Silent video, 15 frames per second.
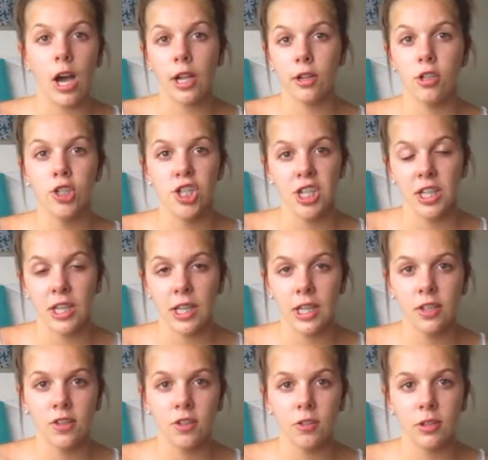I do
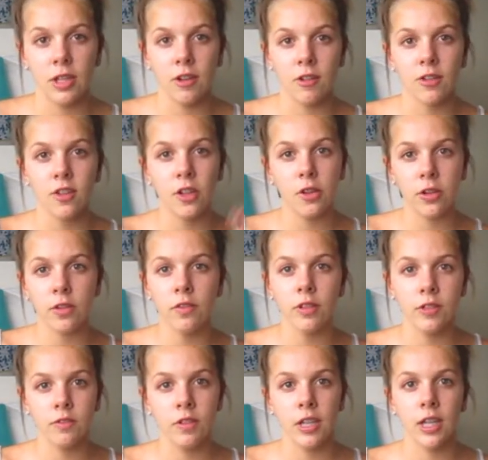cheerleading, so there is a lot of
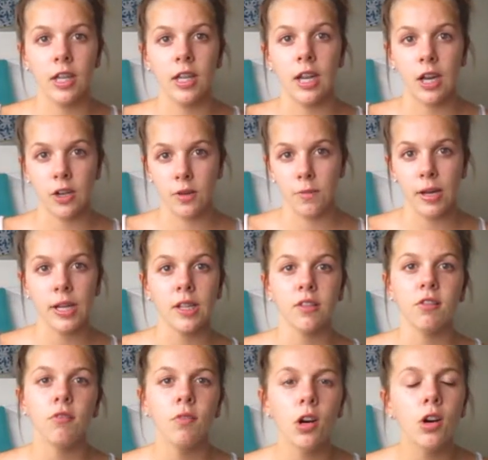lifting and
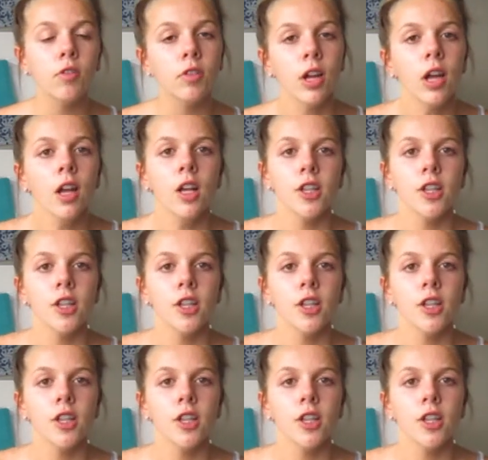acrobatics involved,